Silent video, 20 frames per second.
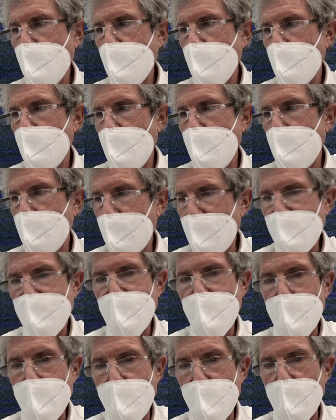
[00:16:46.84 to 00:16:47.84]
replacing
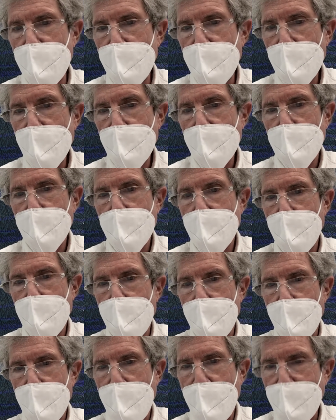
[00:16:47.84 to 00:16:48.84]
Barr,
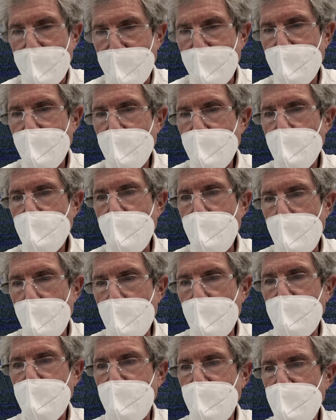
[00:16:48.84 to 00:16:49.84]
and given
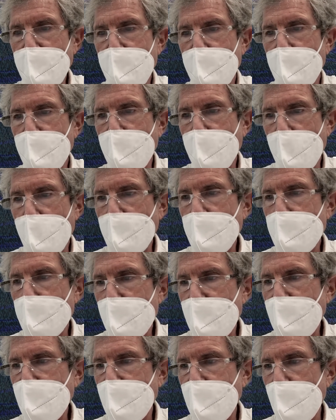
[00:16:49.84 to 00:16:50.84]
reportedly the former
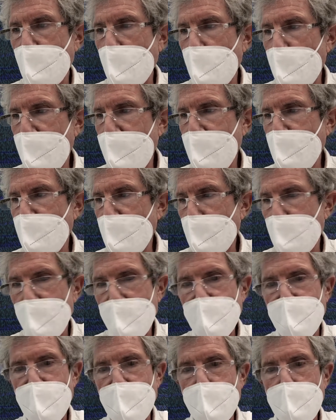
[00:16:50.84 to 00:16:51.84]
President Wade
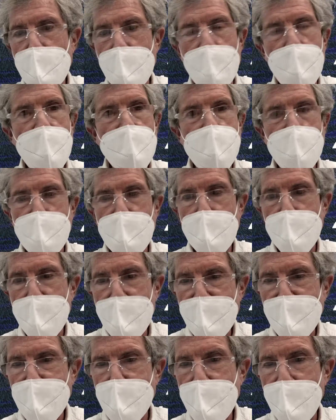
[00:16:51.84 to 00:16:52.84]
replacing Barr's
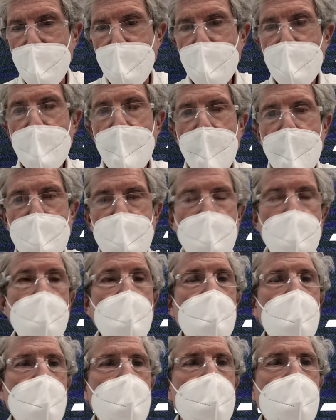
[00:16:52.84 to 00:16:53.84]
replacement. So
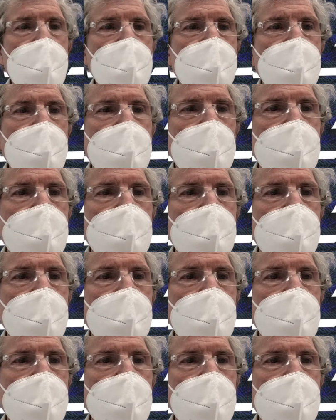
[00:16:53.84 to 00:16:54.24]
what President